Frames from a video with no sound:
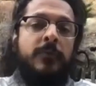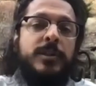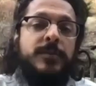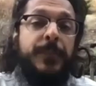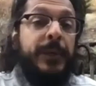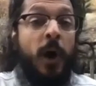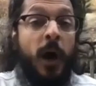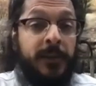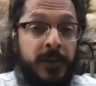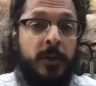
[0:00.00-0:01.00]
what's
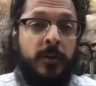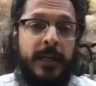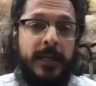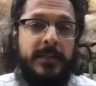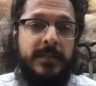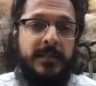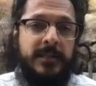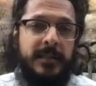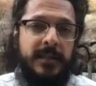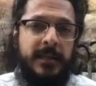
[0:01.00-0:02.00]
beyond the greatest,
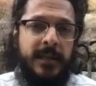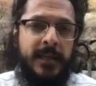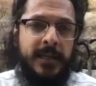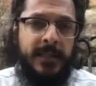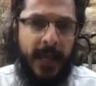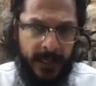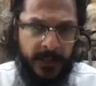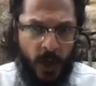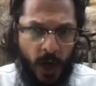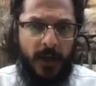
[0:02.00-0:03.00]
that
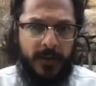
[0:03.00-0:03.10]
is God.